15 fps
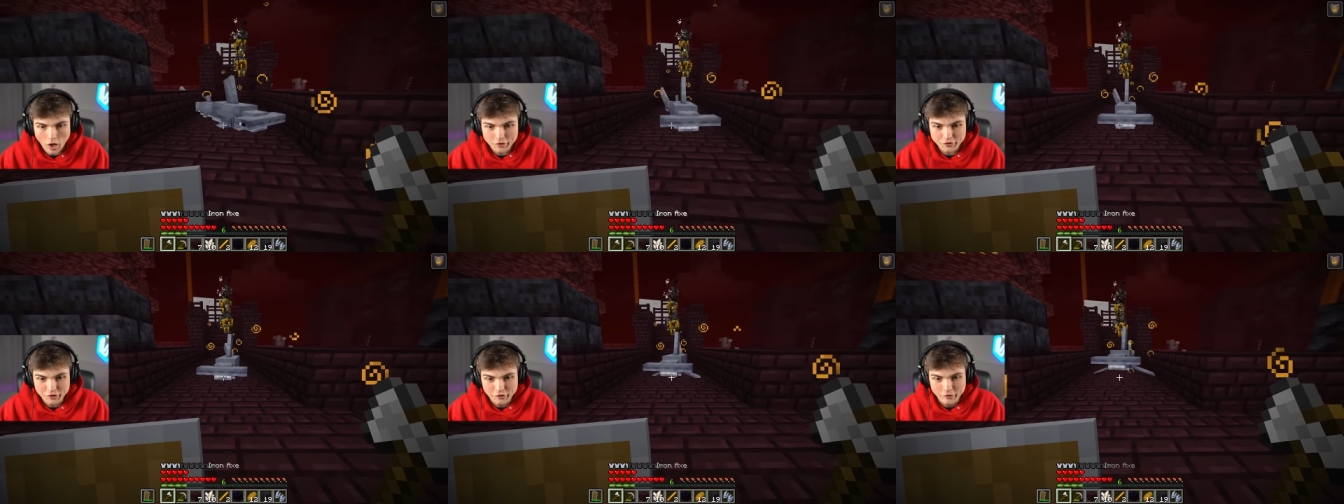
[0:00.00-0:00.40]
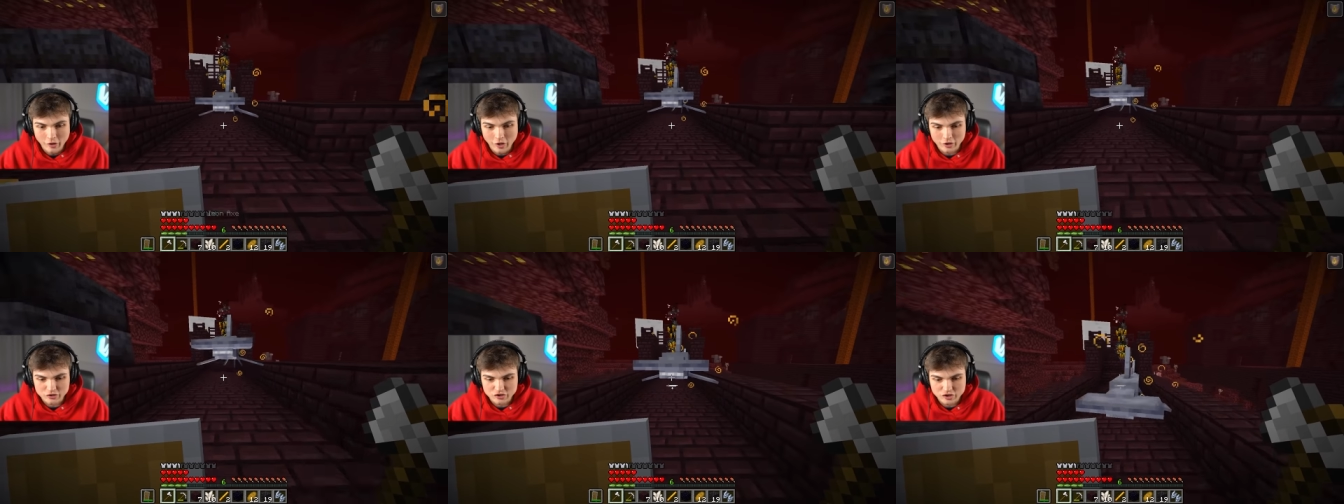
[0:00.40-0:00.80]
You
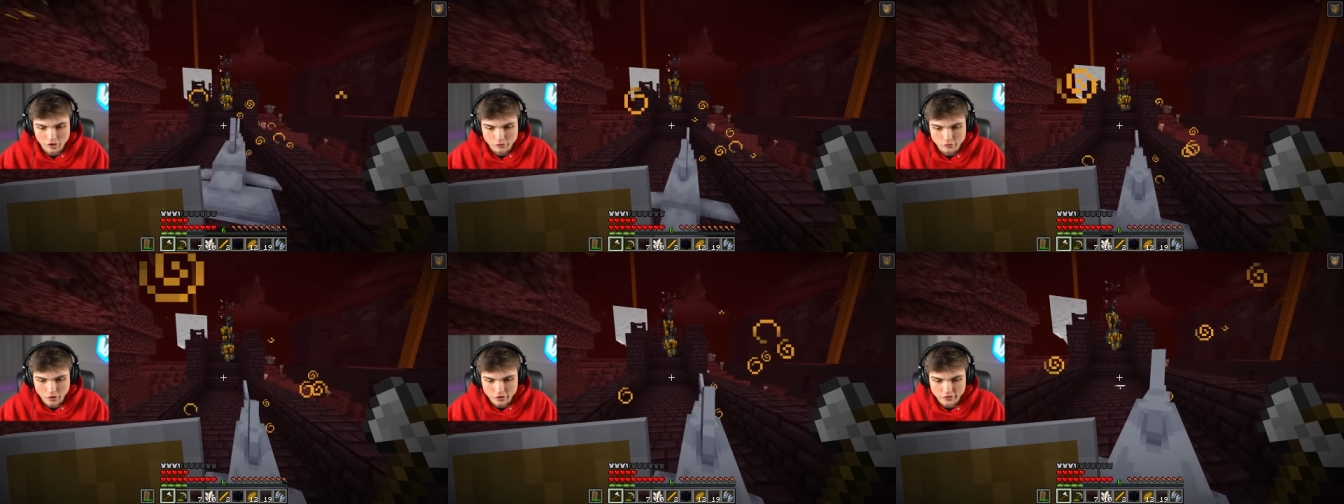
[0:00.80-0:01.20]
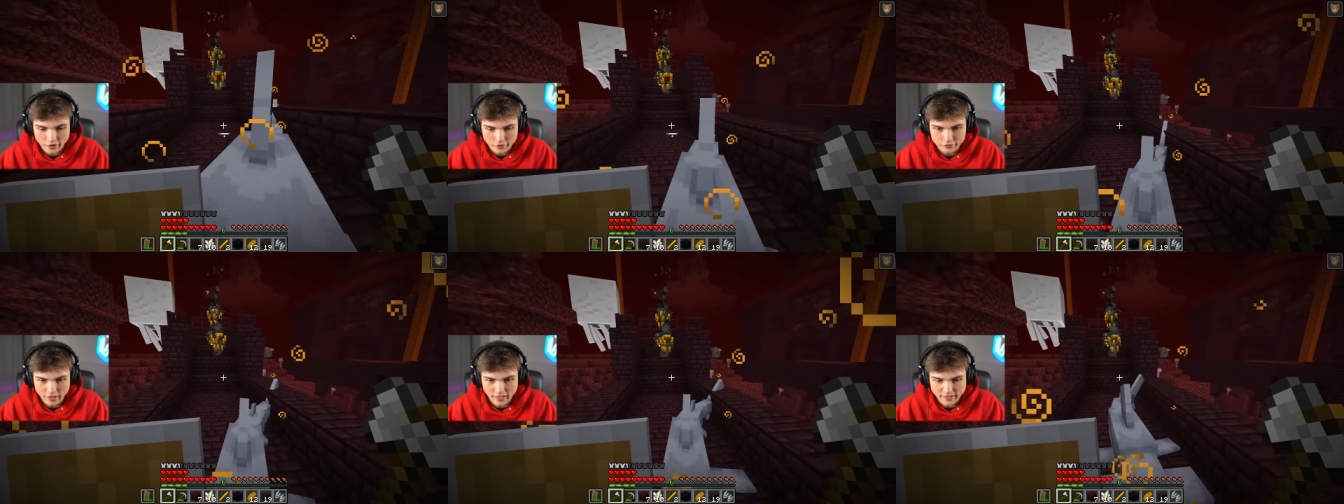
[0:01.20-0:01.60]
look so good.
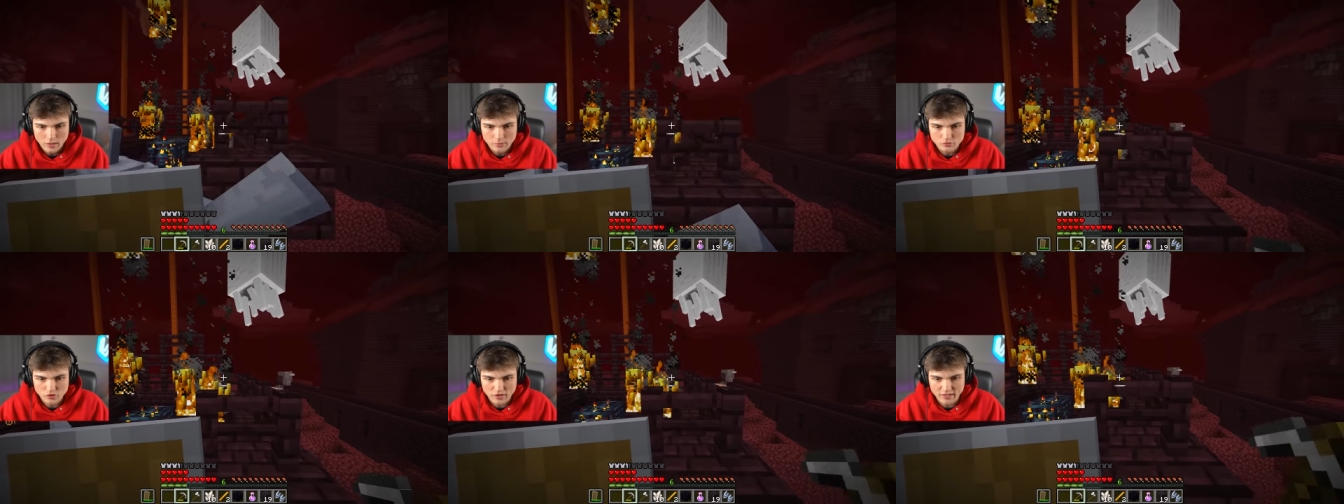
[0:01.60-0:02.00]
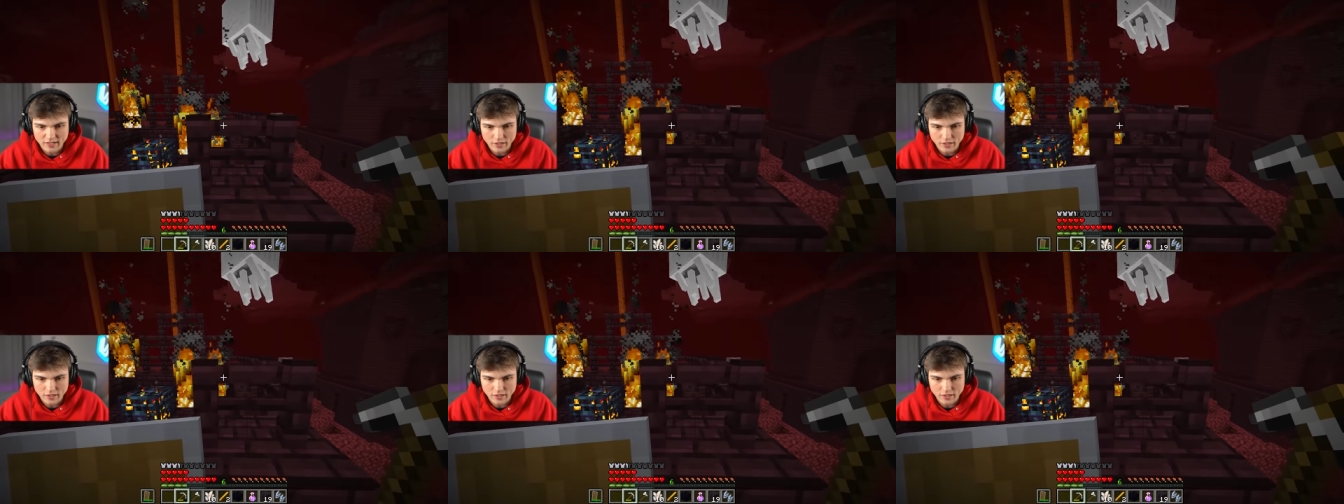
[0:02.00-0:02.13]
Okay. trying to get